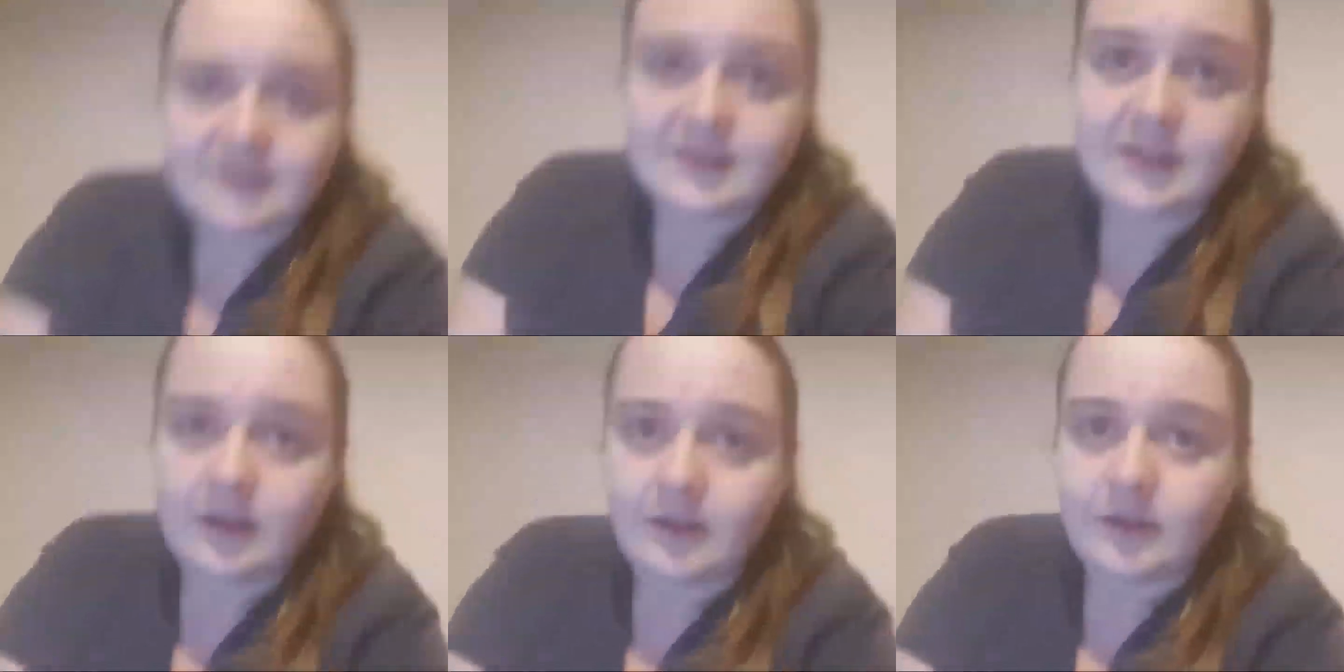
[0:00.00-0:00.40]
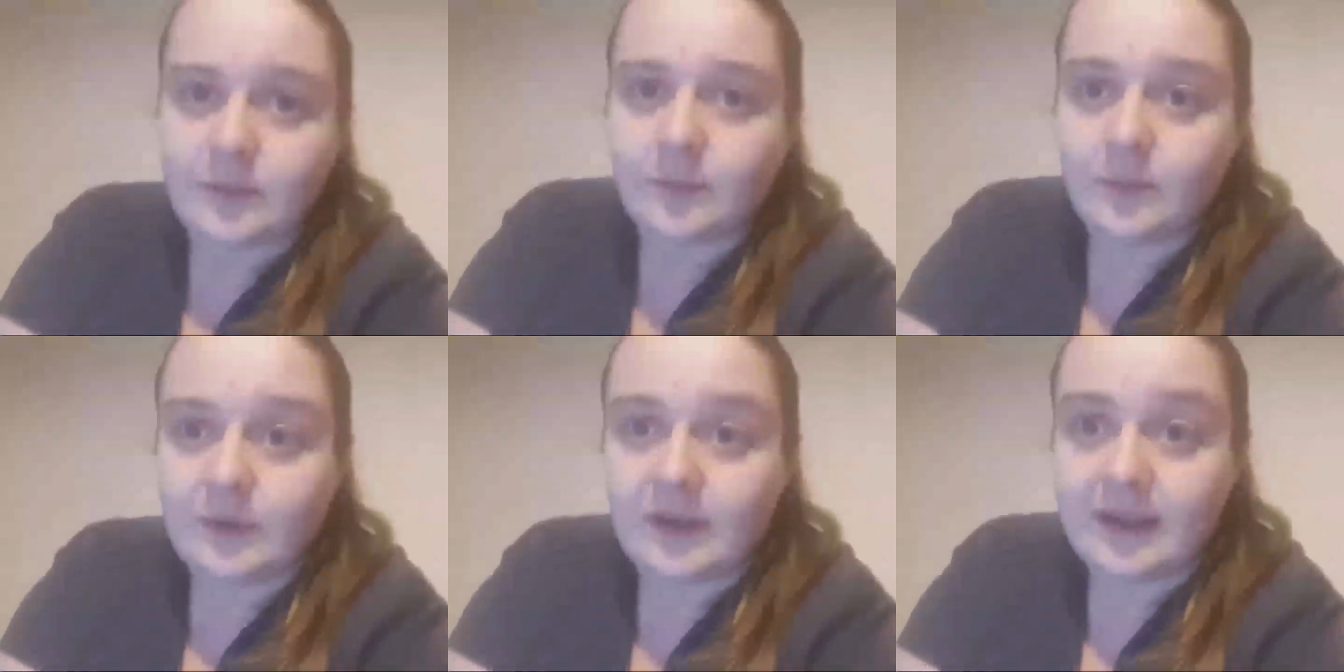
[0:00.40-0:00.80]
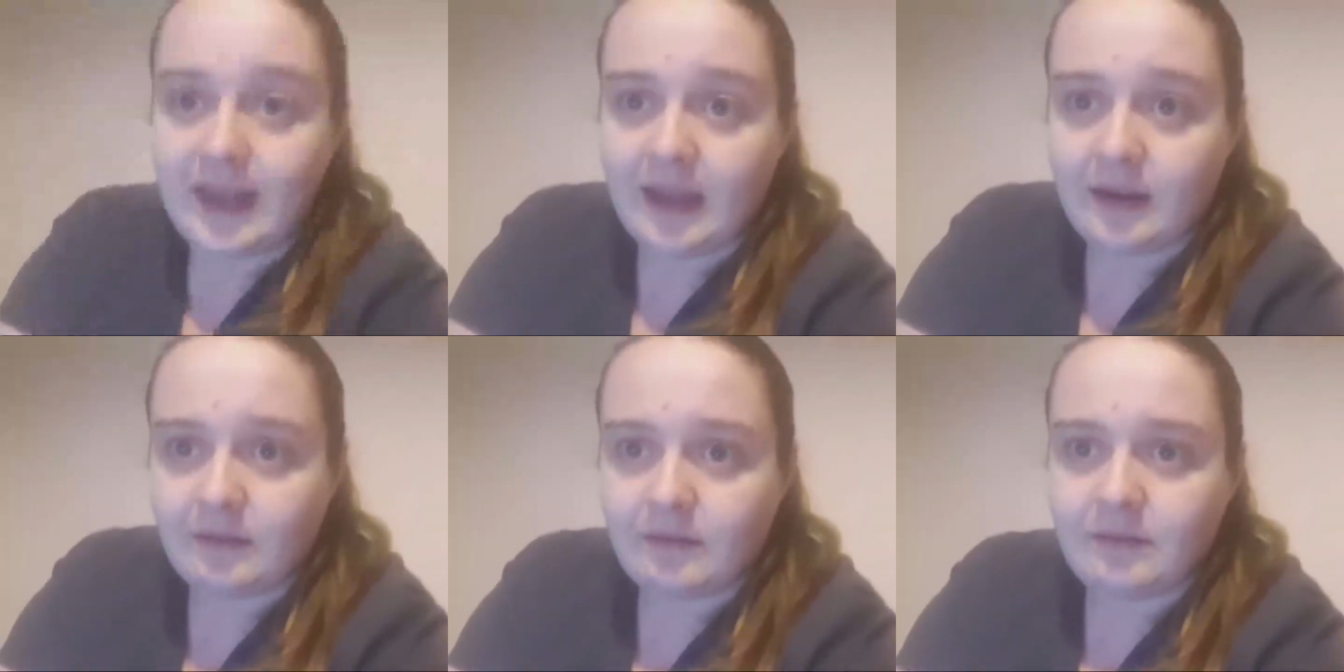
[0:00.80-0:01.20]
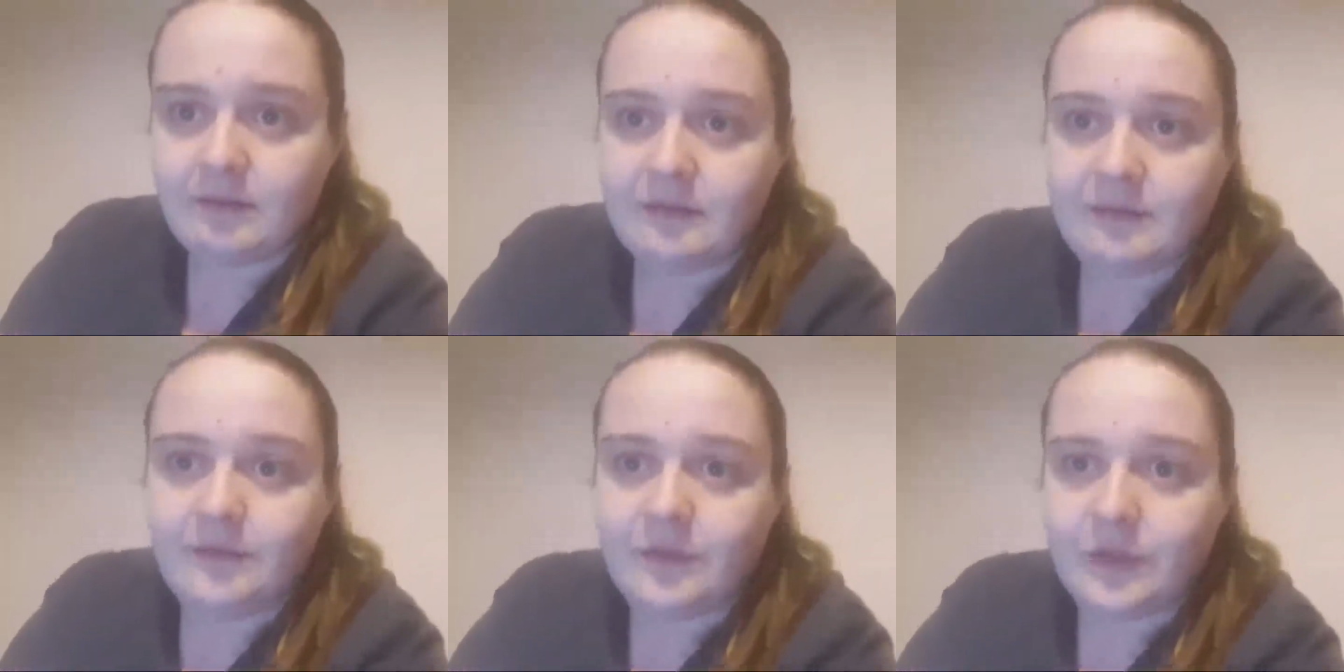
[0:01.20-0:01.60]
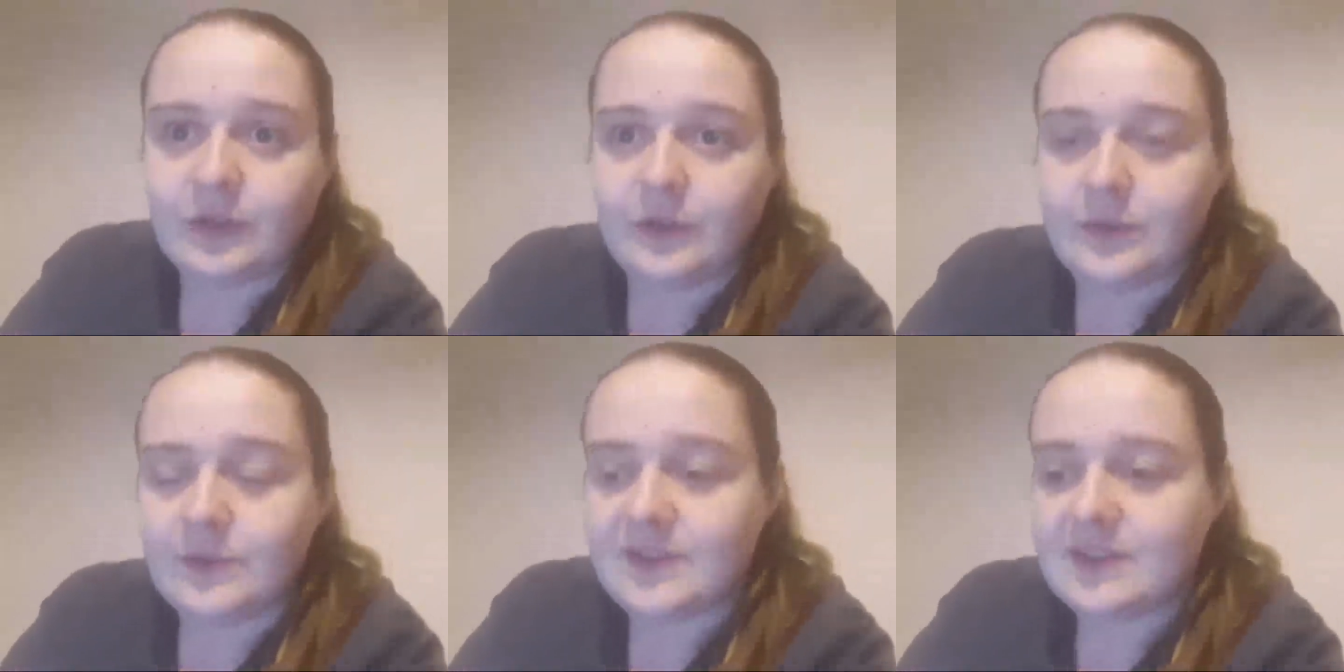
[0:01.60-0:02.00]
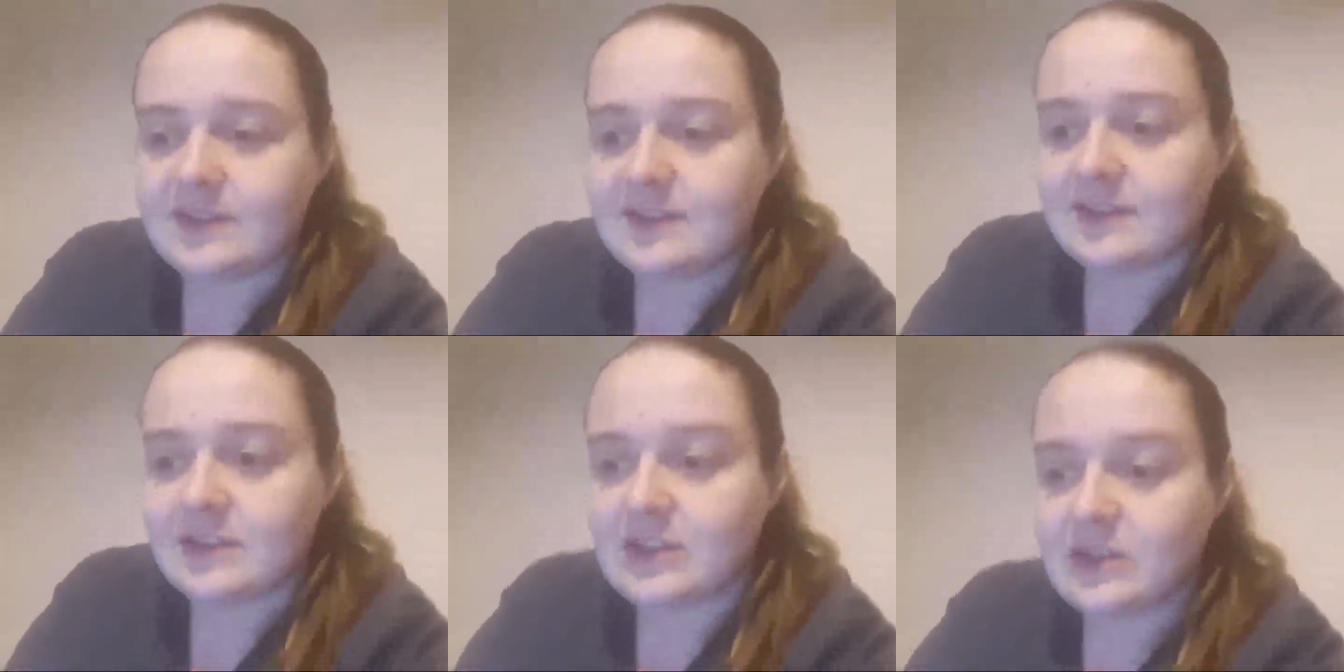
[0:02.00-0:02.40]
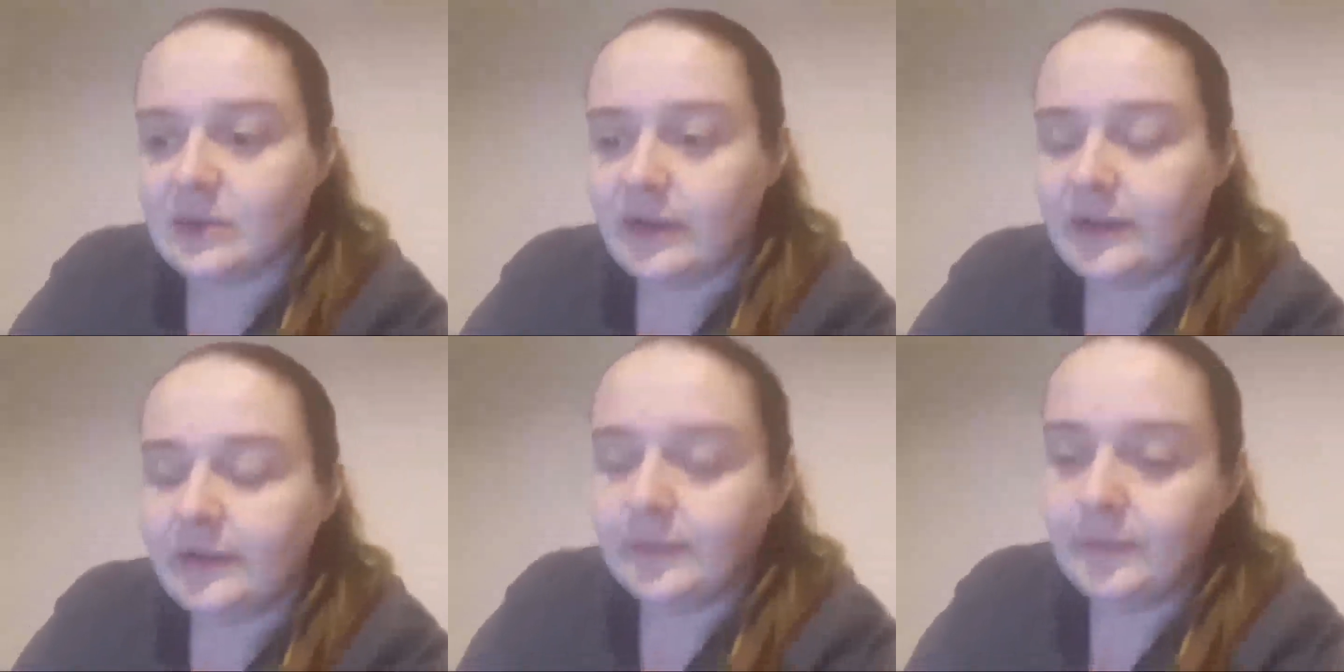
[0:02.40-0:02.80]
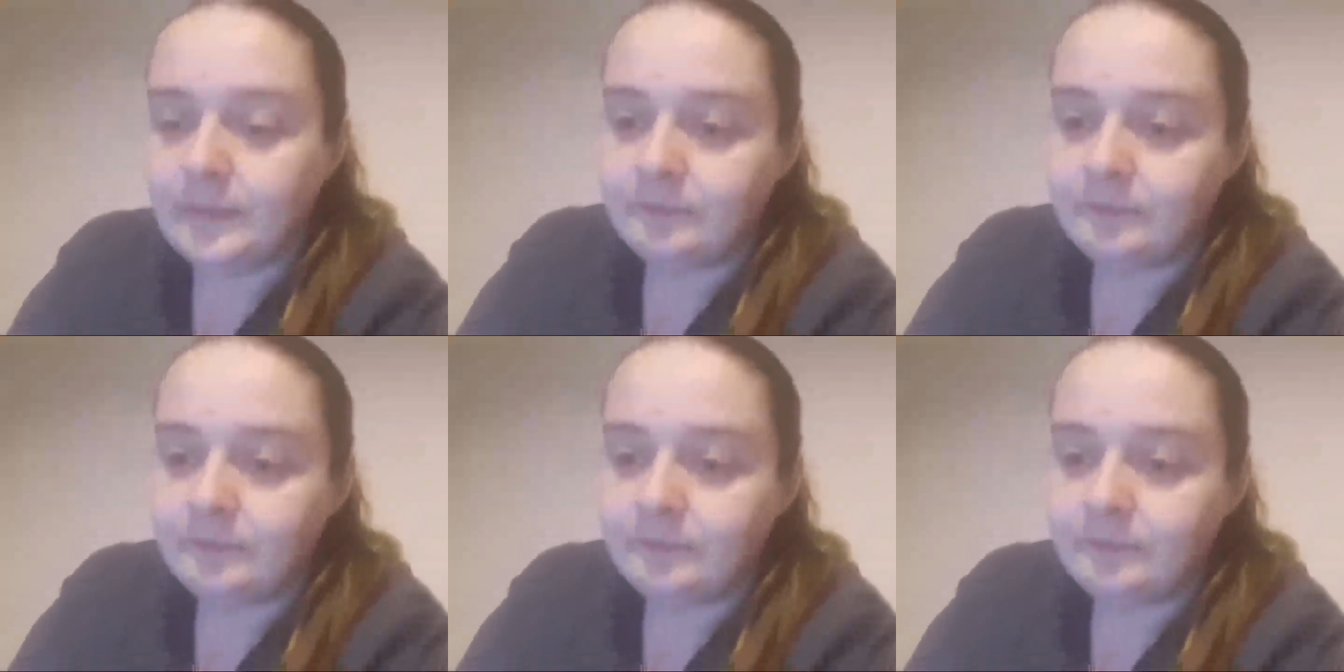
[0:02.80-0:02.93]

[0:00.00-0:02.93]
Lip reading: So again, for oocysts in the soil.